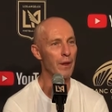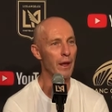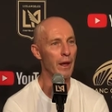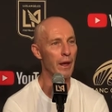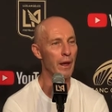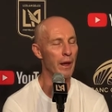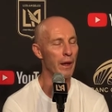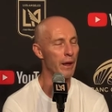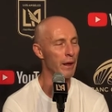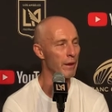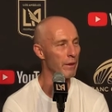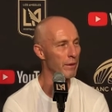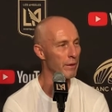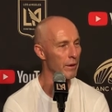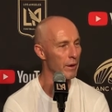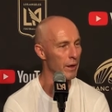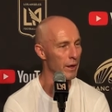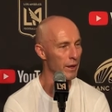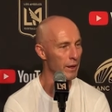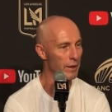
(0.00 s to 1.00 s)

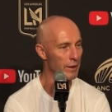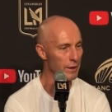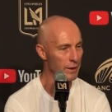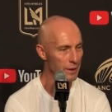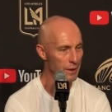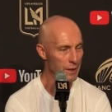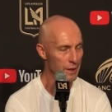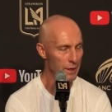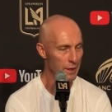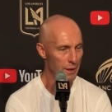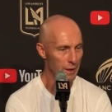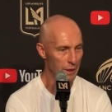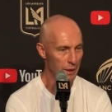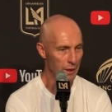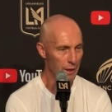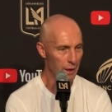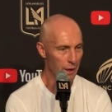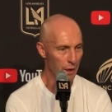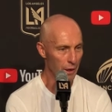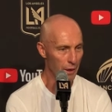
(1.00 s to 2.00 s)
And, uh,
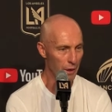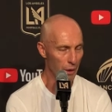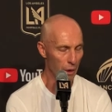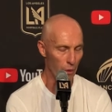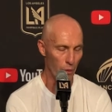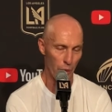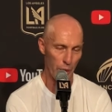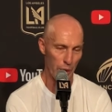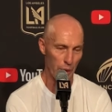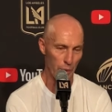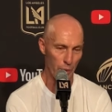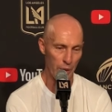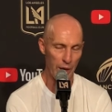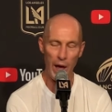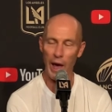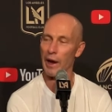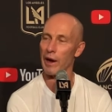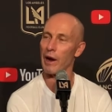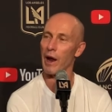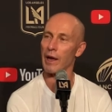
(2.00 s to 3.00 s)
you know, we, we
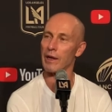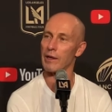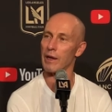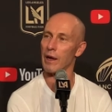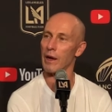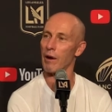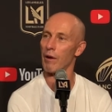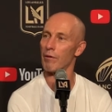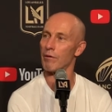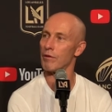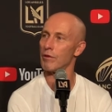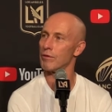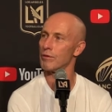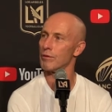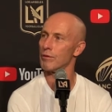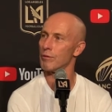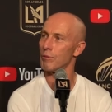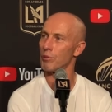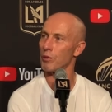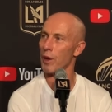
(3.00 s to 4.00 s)
had an idea of
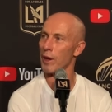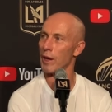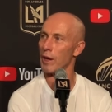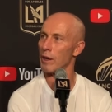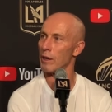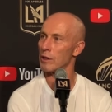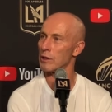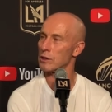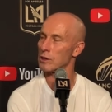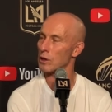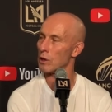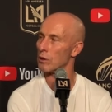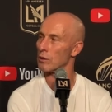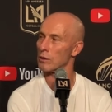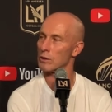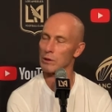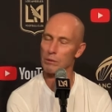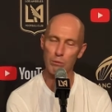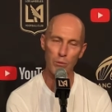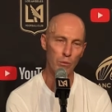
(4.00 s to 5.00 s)
playing a
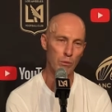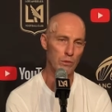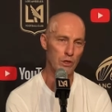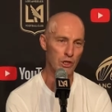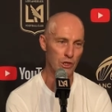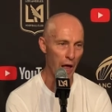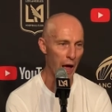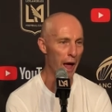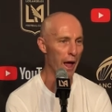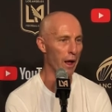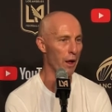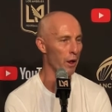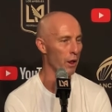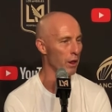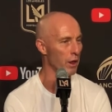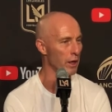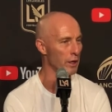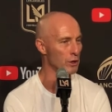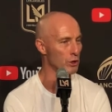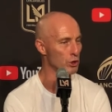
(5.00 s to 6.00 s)
certain
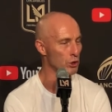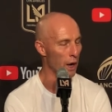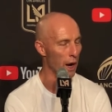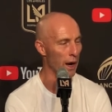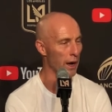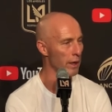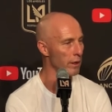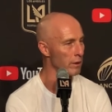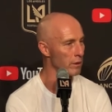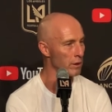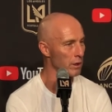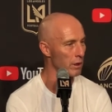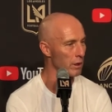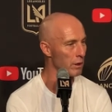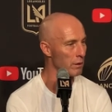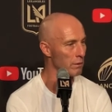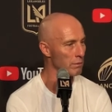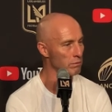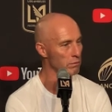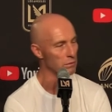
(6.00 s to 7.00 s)
style and trying
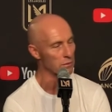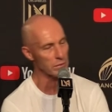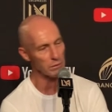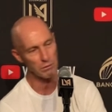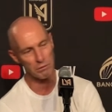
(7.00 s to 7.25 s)
to